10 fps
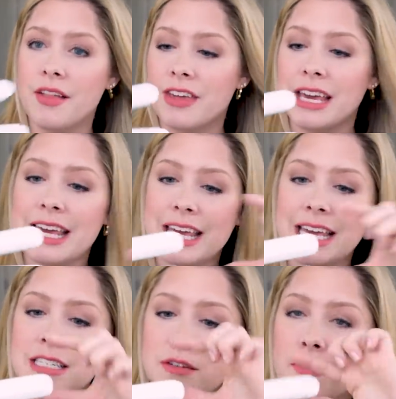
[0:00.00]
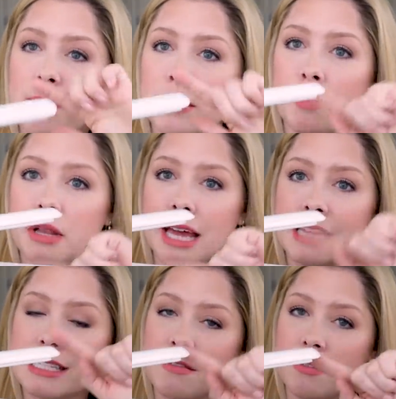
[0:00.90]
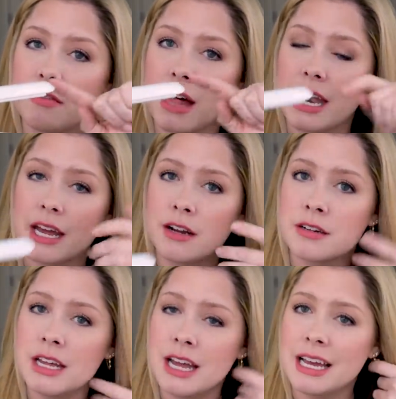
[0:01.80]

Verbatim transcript: The heat from the plates of the flat iron